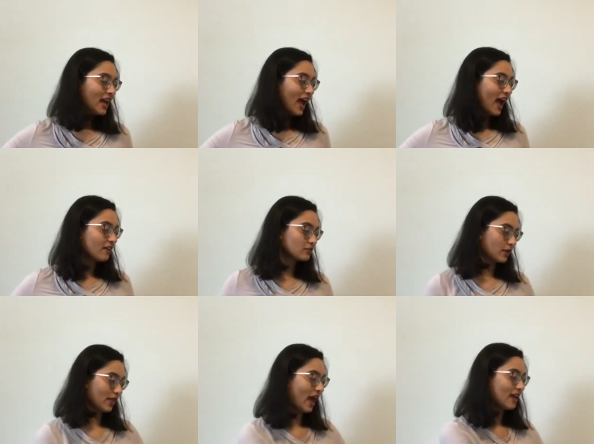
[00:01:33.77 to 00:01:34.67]
After
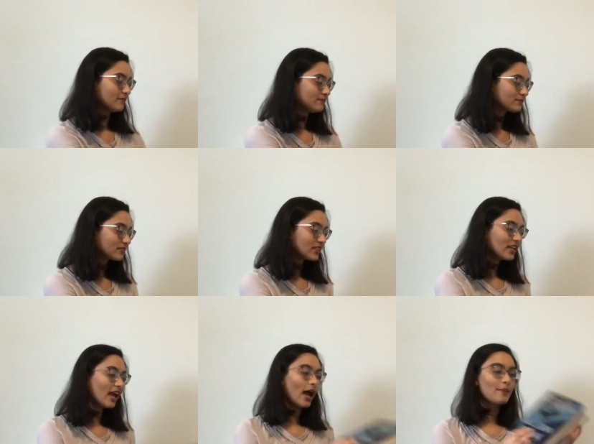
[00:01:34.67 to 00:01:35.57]
that,
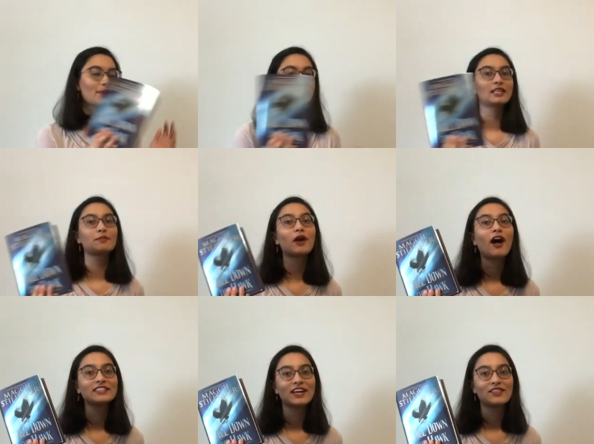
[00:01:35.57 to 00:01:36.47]
I picked up Call
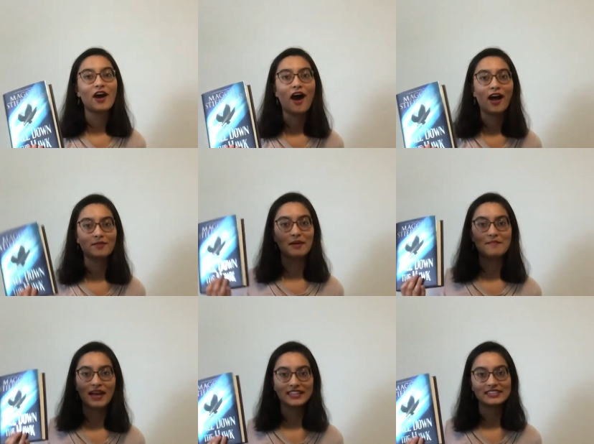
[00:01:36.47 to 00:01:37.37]
Down the Hawk by
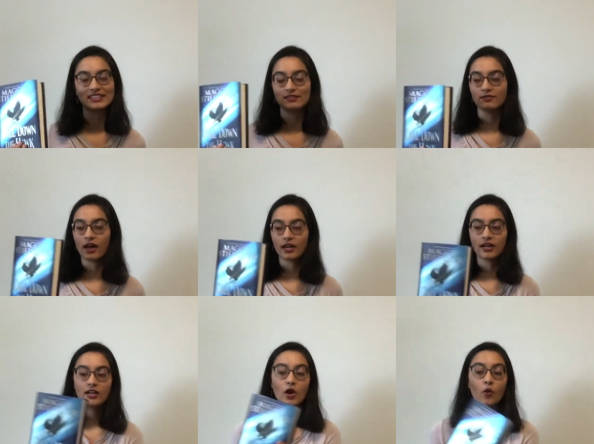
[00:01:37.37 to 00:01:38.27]
Maggie Stiefvater,
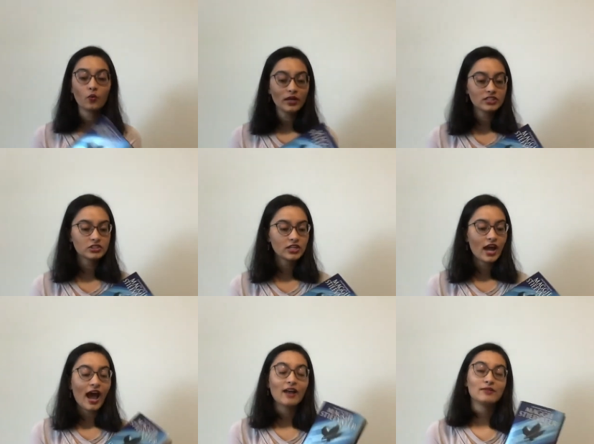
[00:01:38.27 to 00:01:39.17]
which
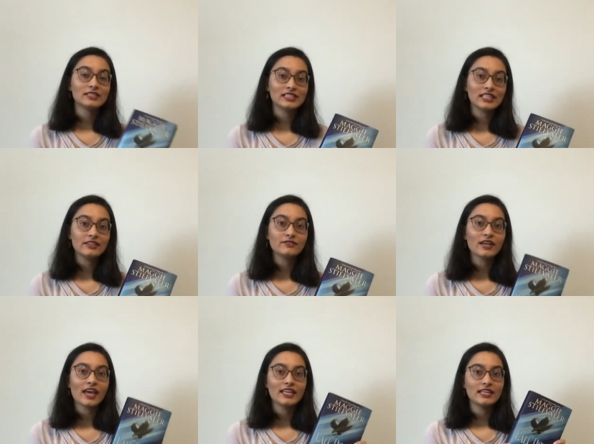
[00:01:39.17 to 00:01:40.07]
I received
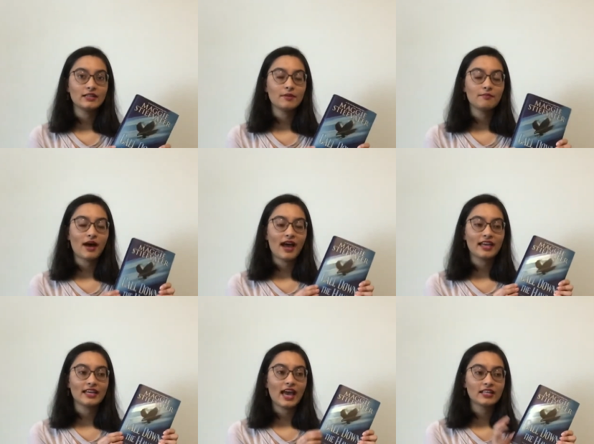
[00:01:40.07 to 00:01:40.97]
in
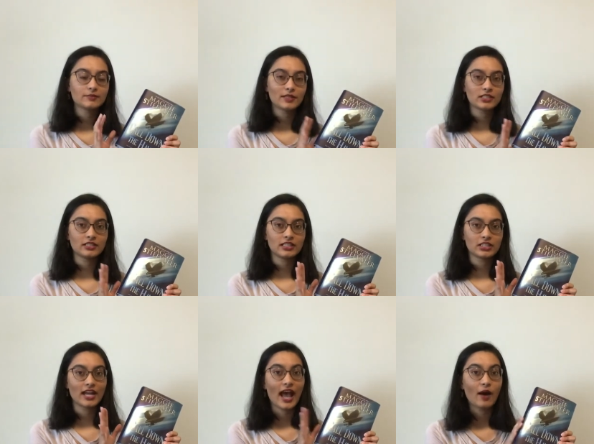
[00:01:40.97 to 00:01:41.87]
my special edition
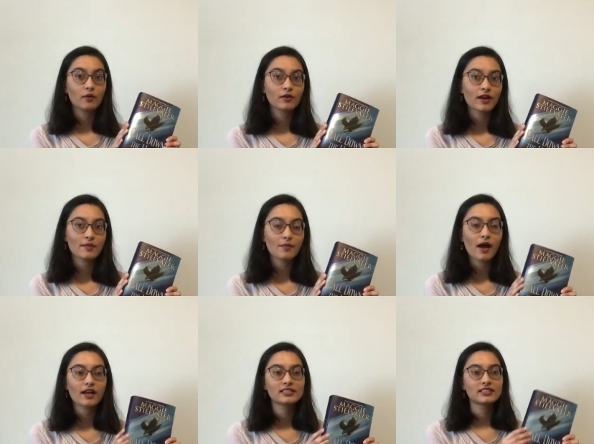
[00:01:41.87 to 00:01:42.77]
Owl Crate
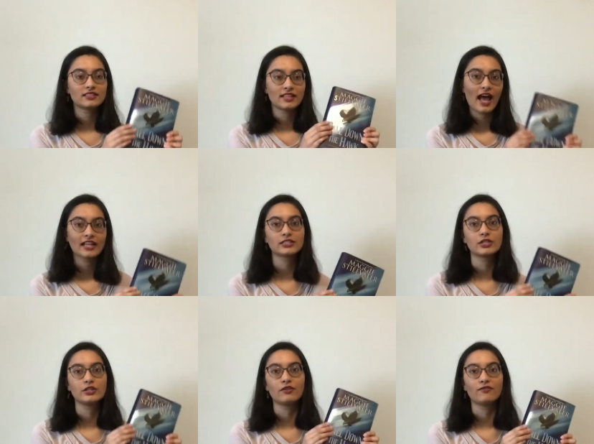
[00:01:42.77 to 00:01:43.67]
box last
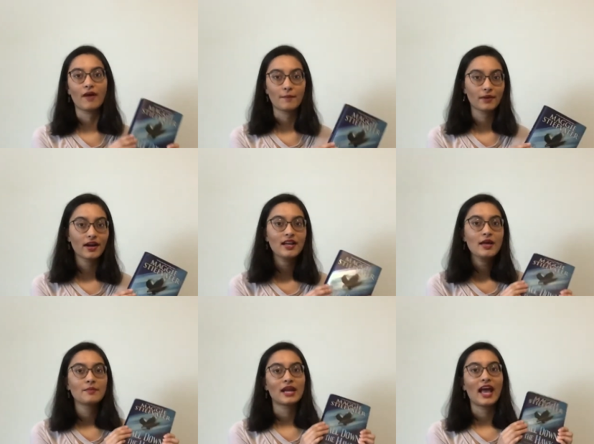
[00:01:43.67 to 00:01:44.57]
November,
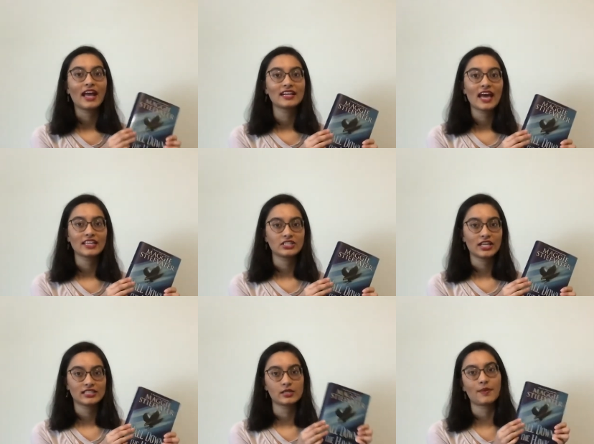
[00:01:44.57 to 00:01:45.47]
but I hadn't had the
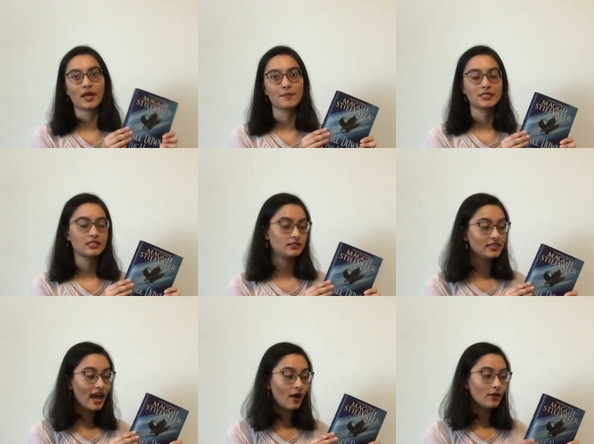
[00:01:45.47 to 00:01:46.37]
chance to pick up until now,